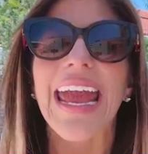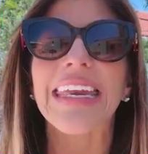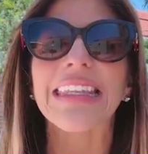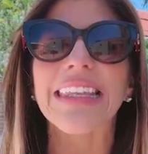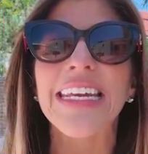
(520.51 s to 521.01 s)

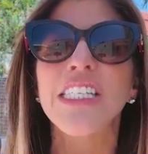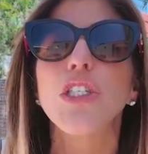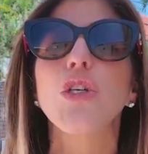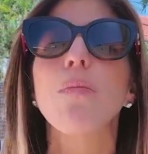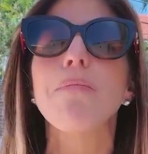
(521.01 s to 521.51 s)
and
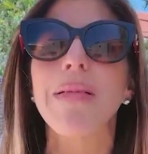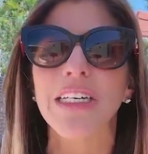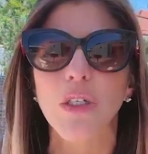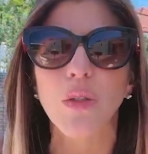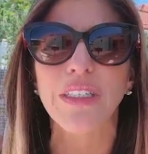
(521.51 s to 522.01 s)
leads to
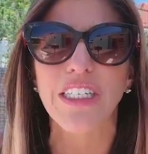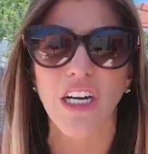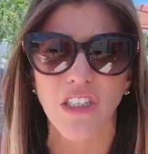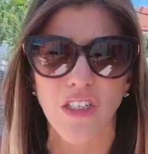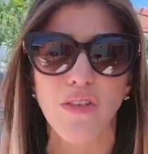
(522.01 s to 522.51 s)
mental
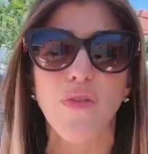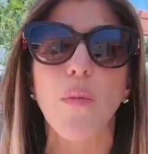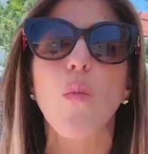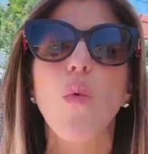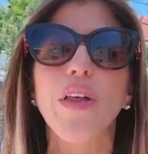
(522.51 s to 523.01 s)
deductions
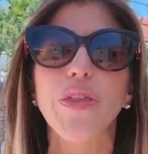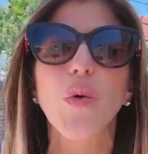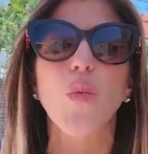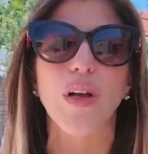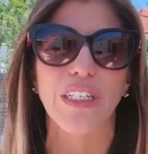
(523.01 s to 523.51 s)
from what
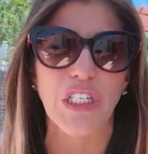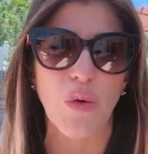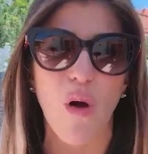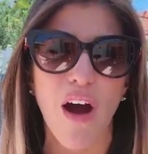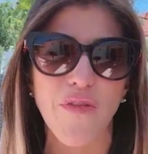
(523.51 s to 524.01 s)
they're willing
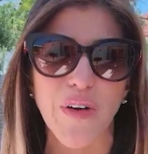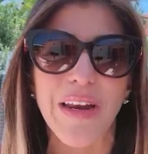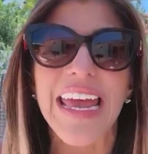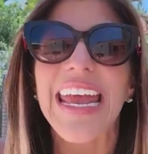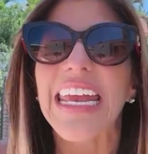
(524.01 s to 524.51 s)
to offer,